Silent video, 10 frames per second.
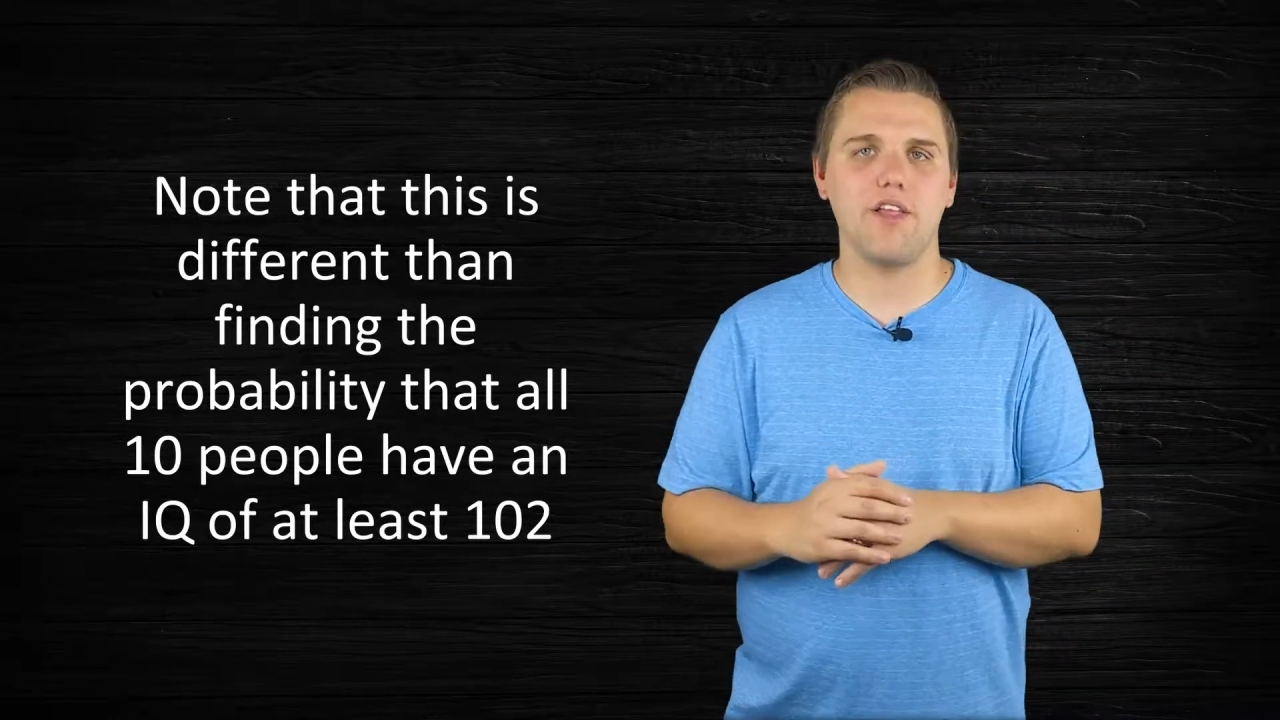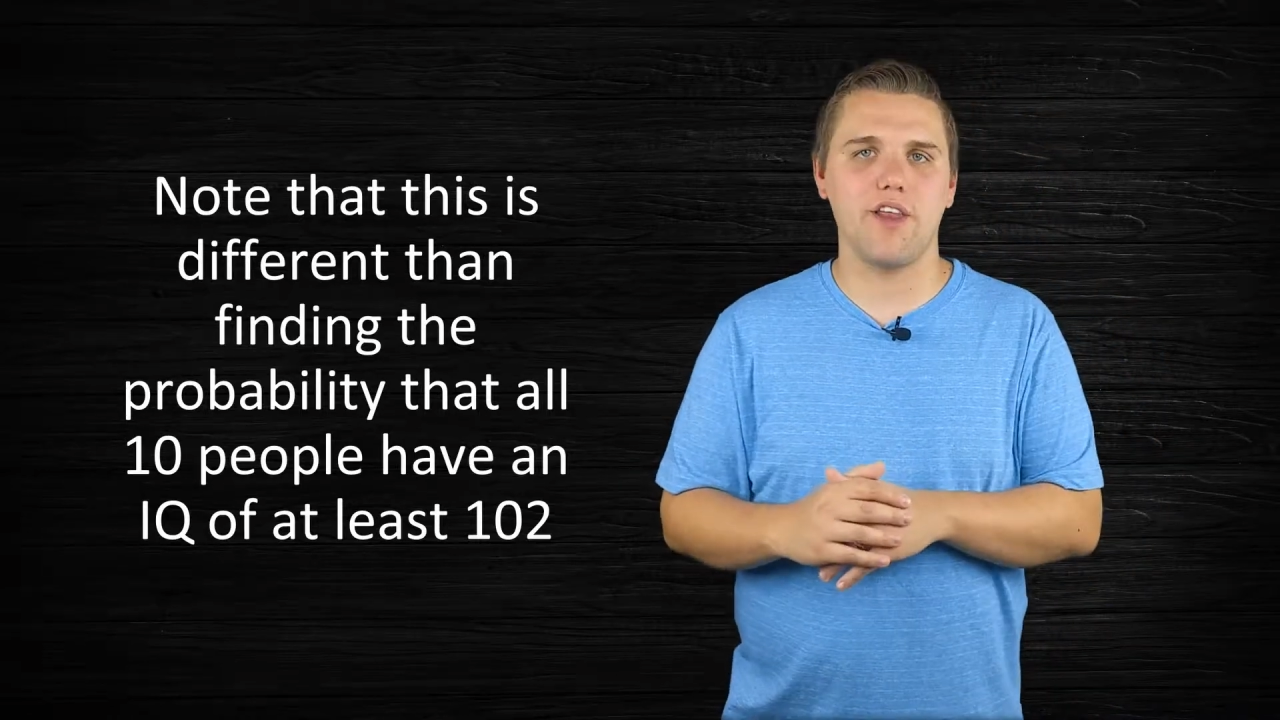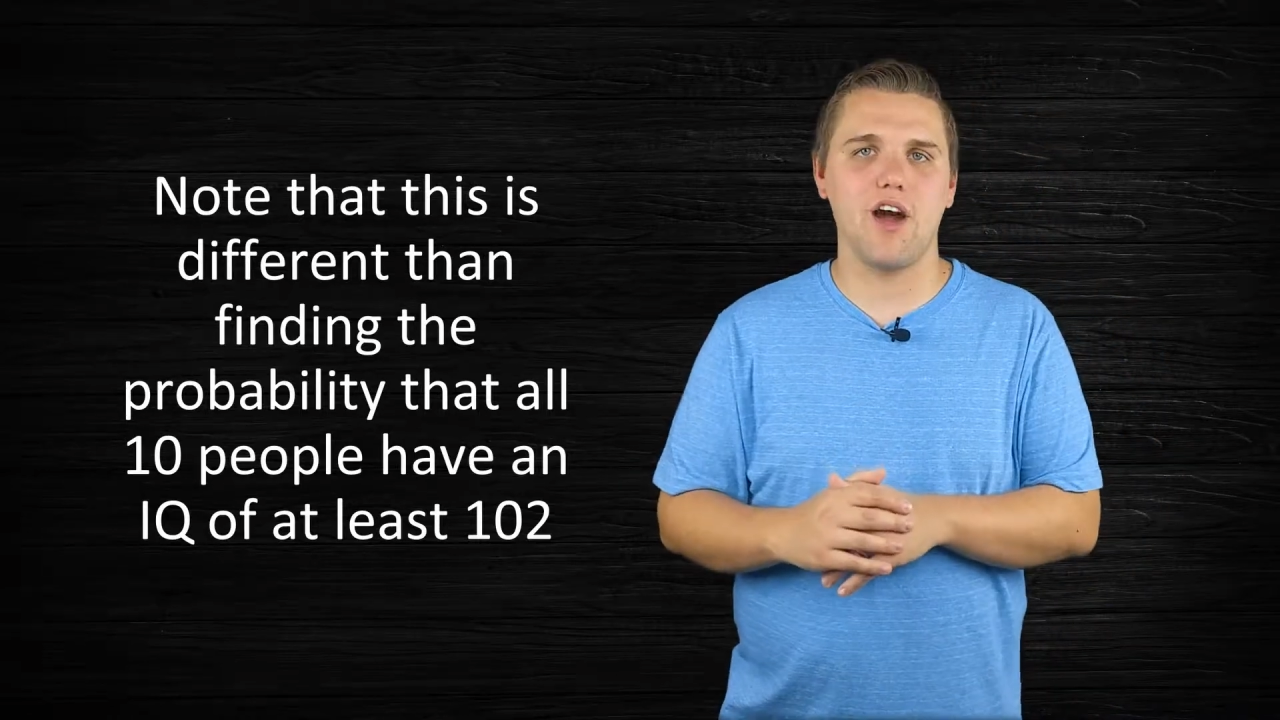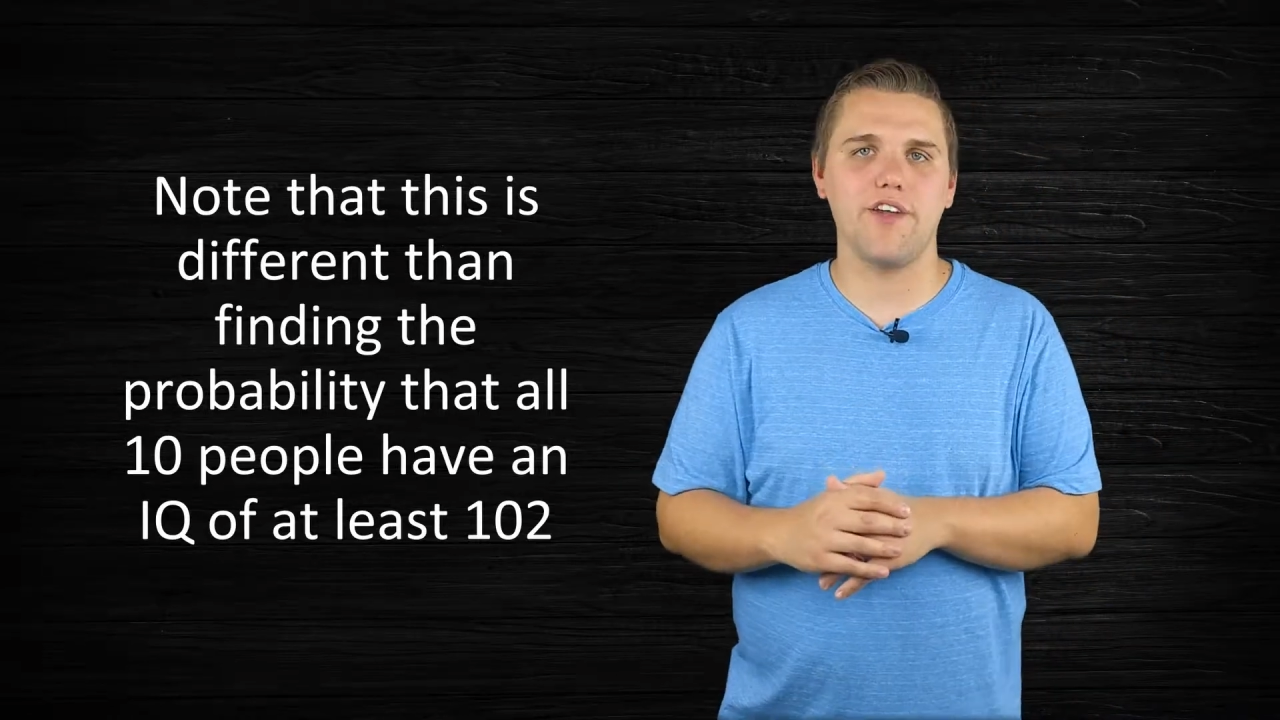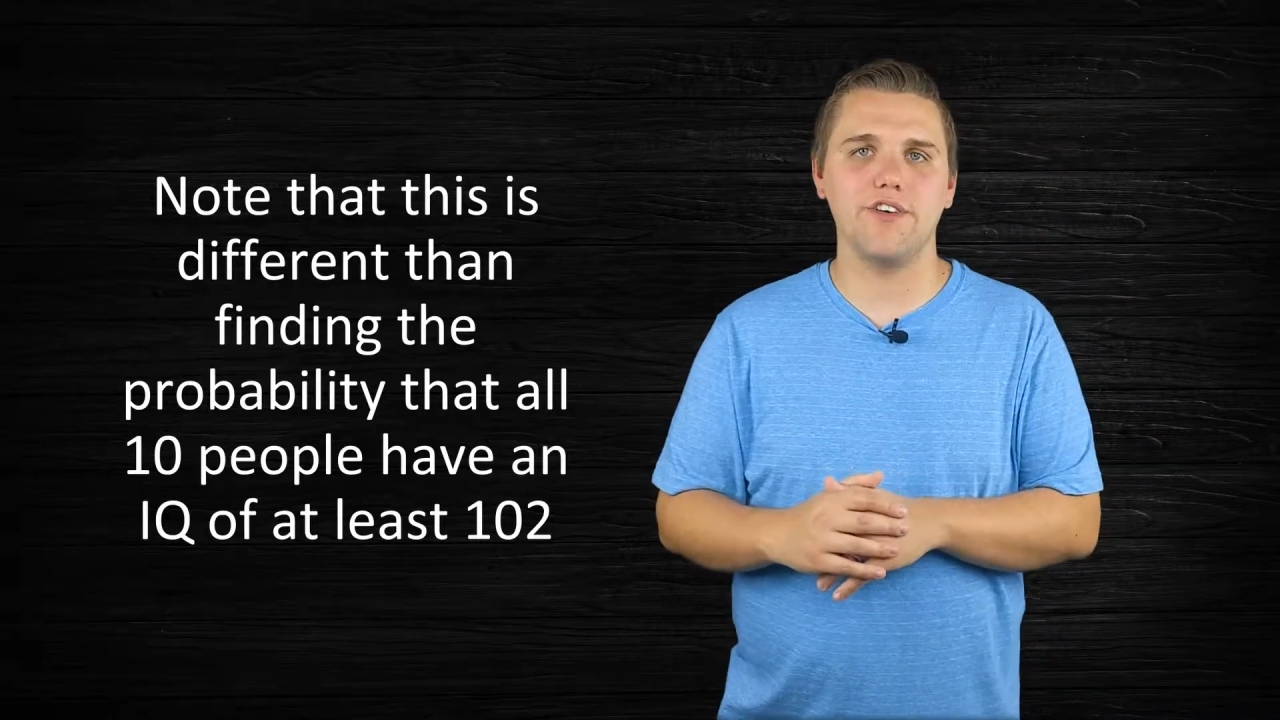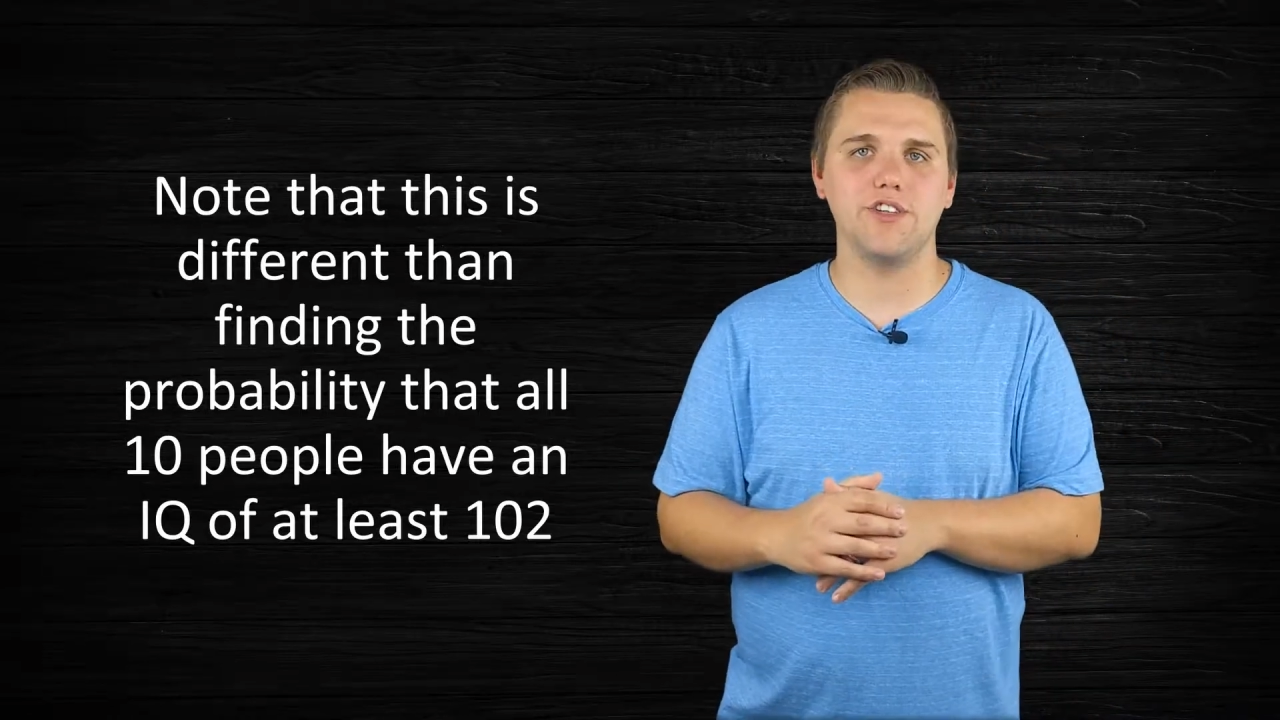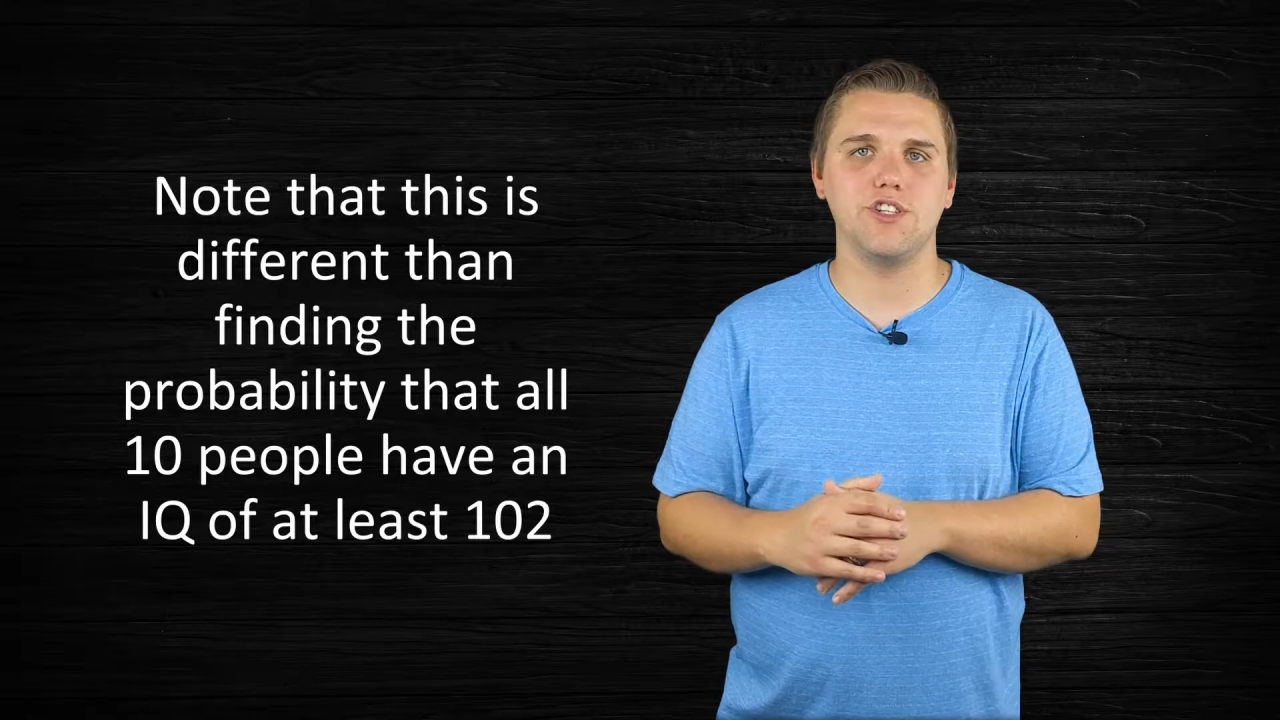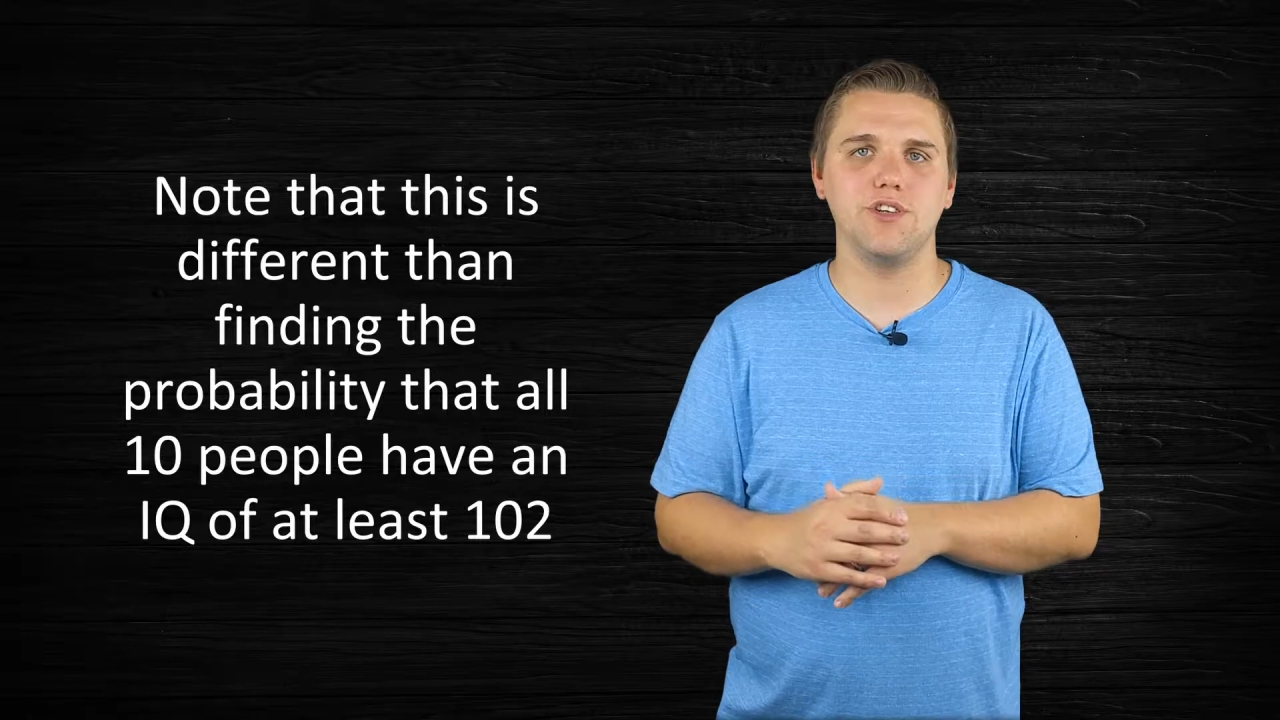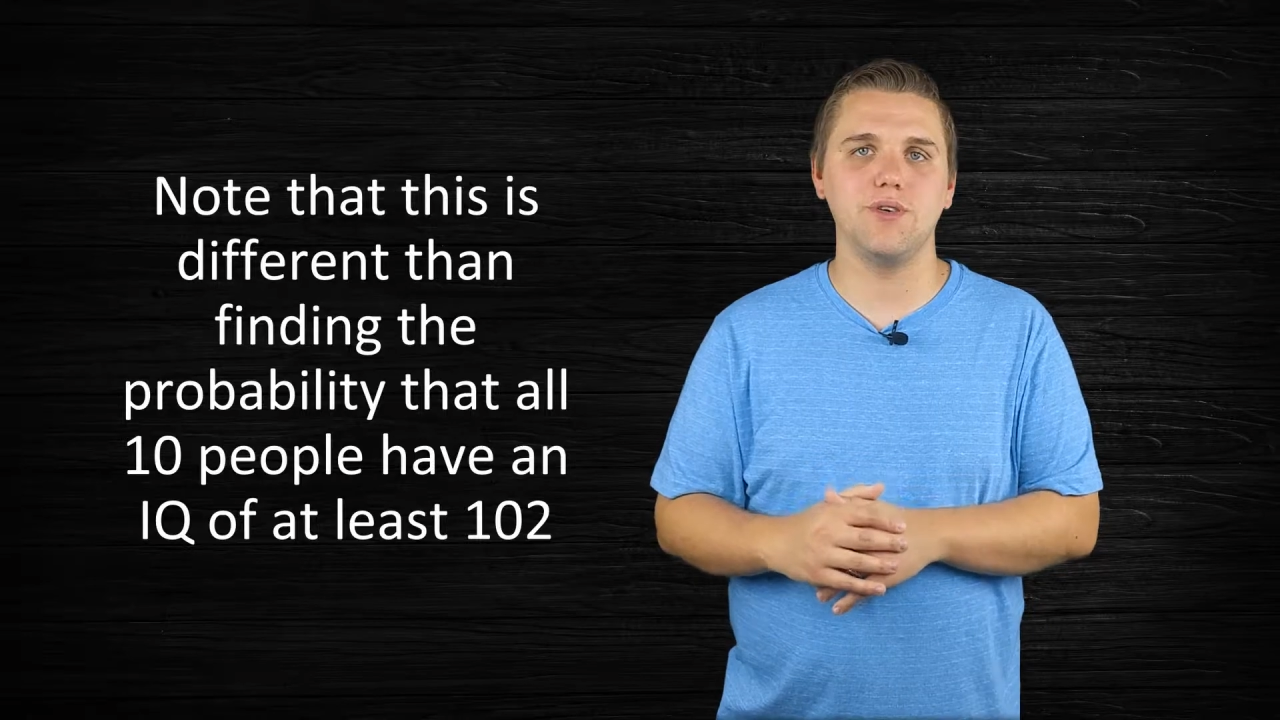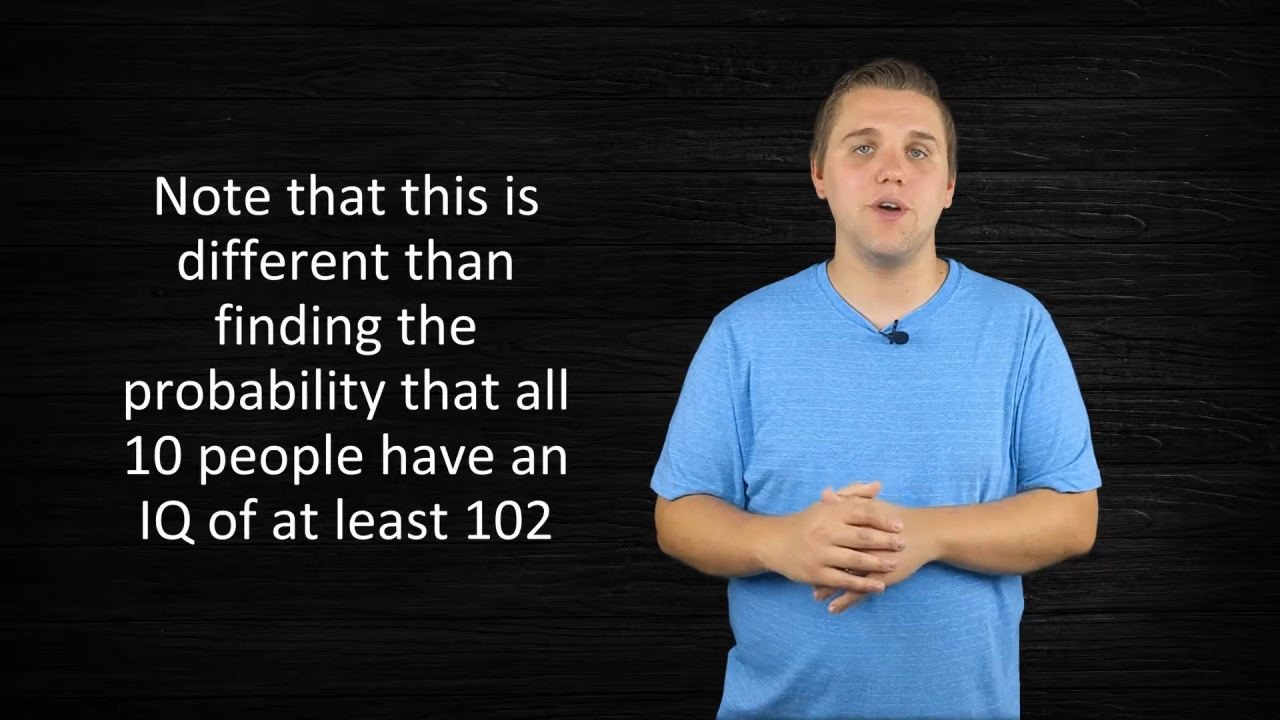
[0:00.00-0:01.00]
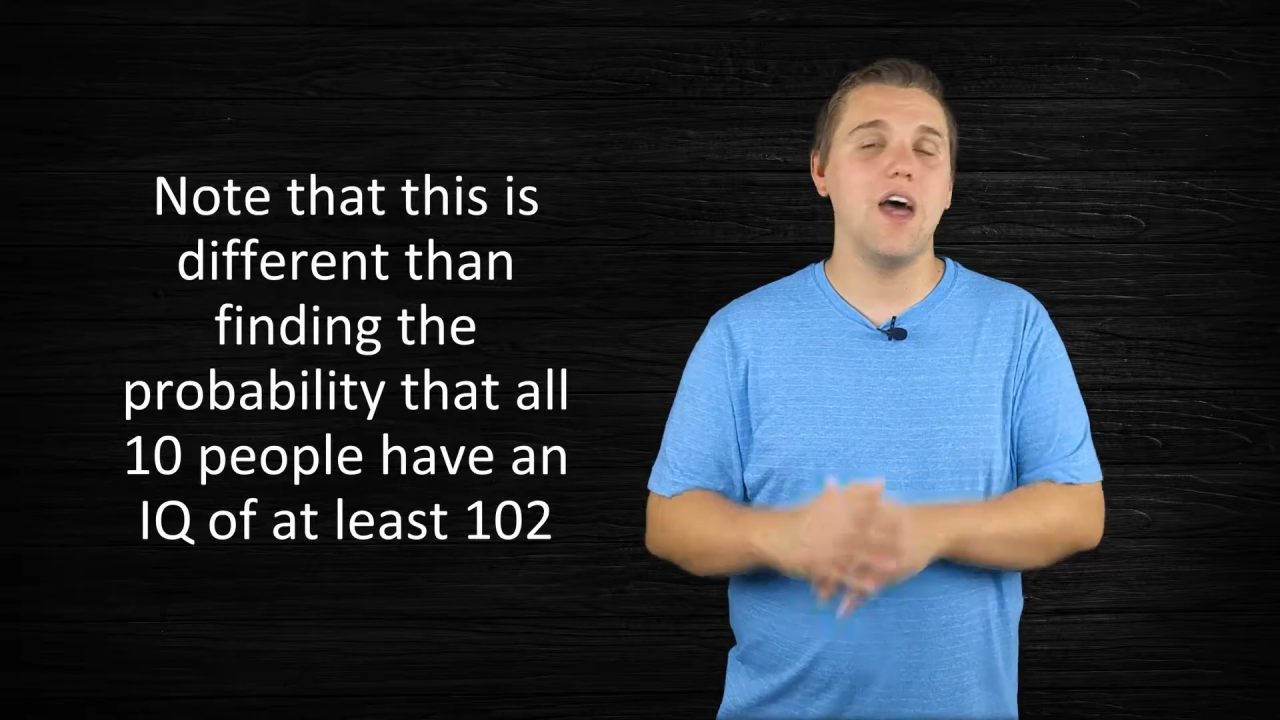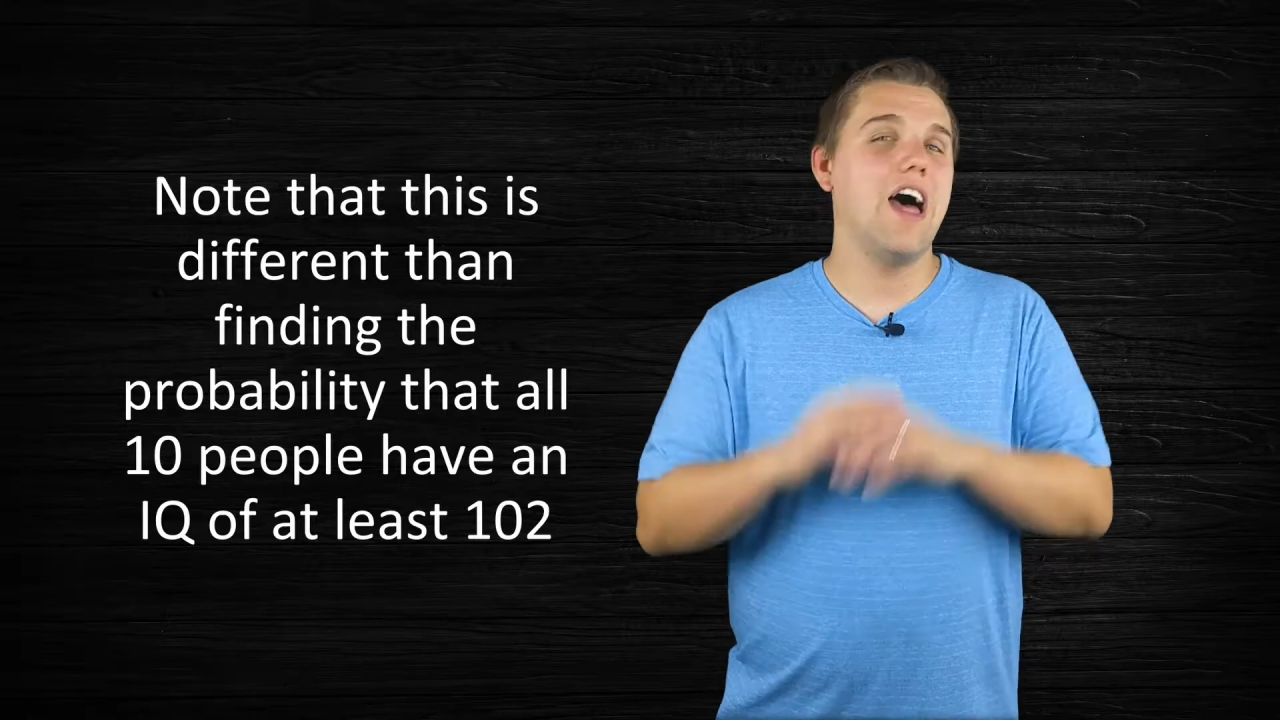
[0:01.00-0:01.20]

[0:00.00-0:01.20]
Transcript: than one hundred two.